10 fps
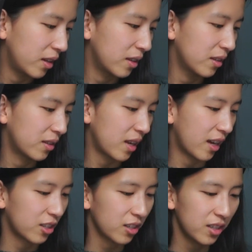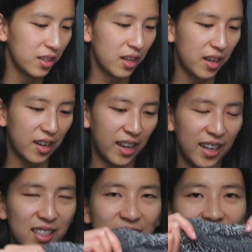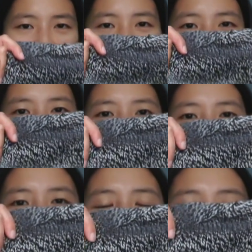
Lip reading: is actually a hat that I made for my